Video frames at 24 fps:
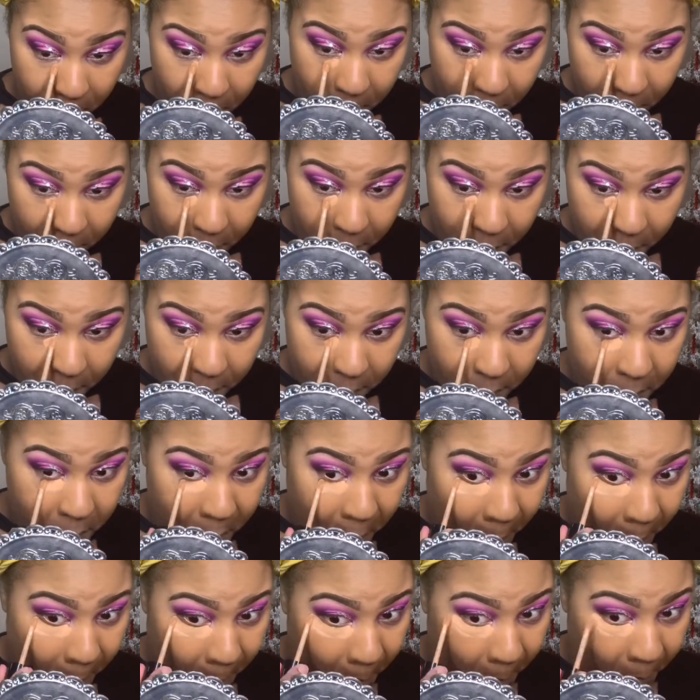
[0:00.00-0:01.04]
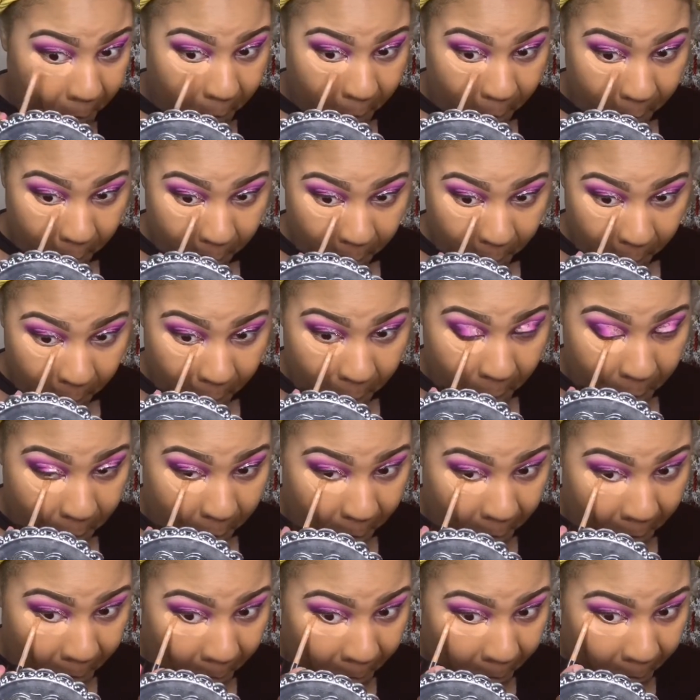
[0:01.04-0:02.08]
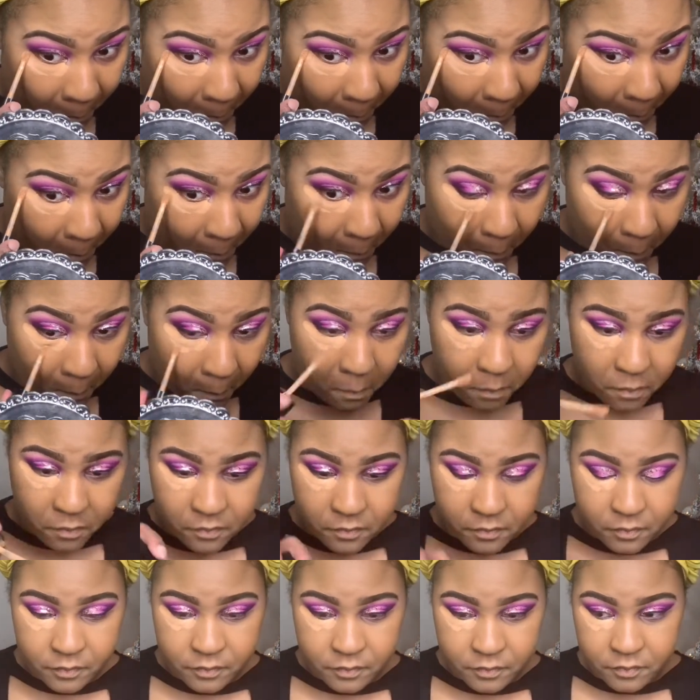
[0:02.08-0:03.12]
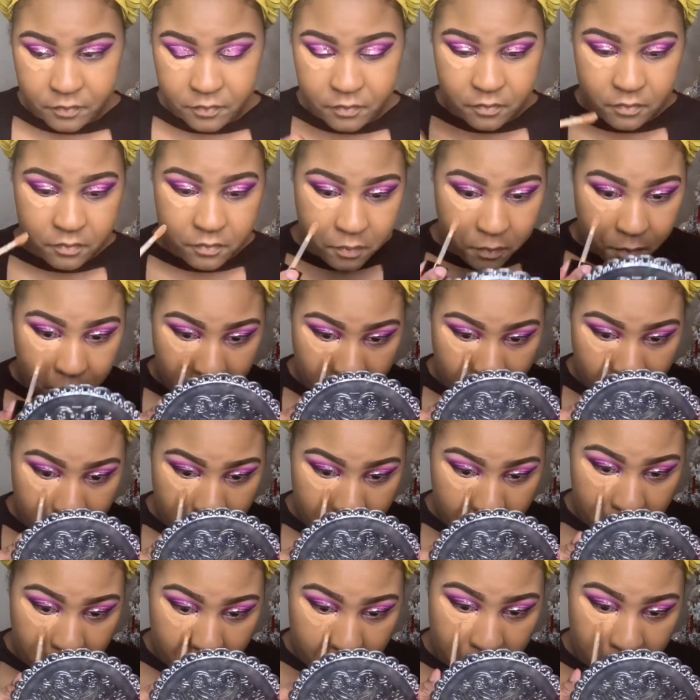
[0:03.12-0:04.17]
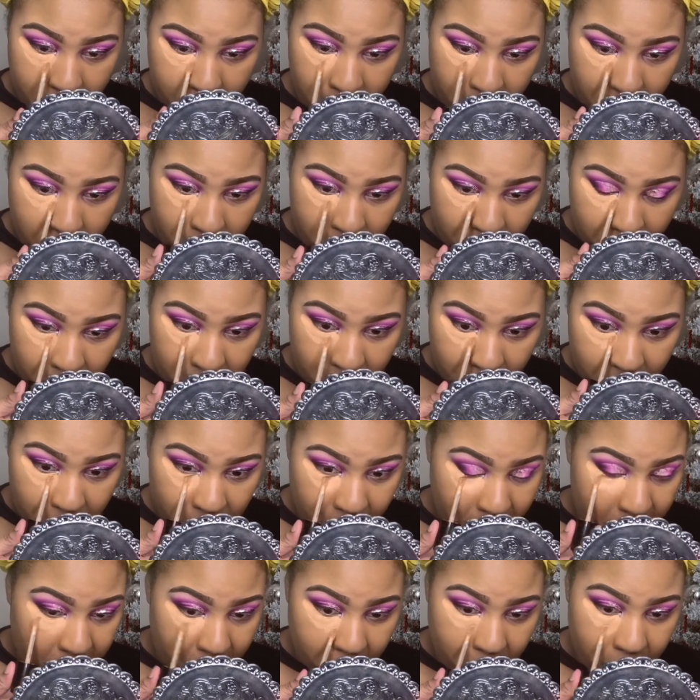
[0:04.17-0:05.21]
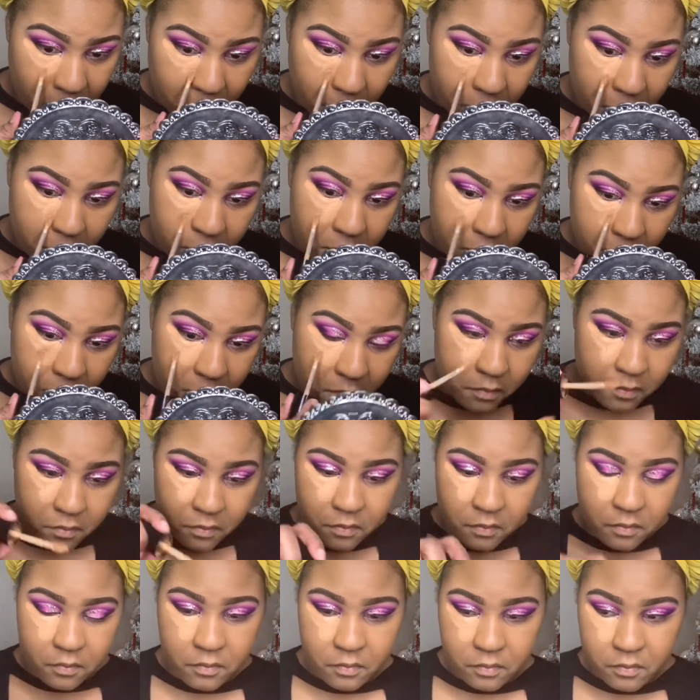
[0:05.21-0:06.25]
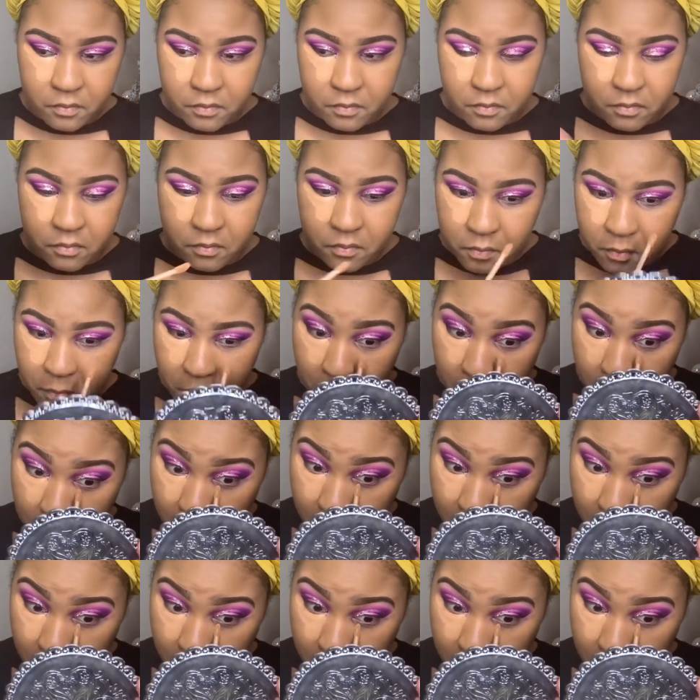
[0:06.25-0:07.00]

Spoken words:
Alright, so now I'm just going underneath my eye with the Too Faced Multi-Sculpt Concealer. I think that's the name.